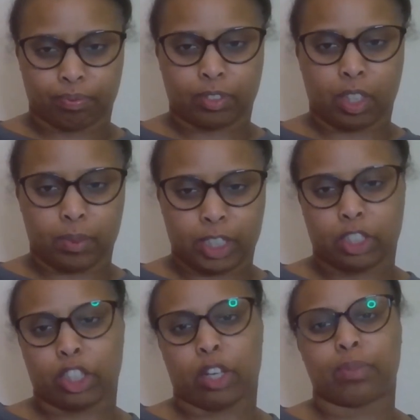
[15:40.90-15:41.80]
Come on,
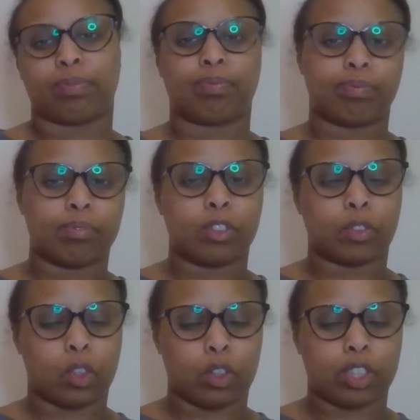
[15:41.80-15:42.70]
Ichigo.
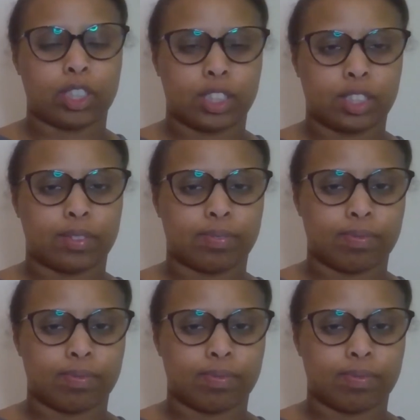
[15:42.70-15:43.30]
You've got this.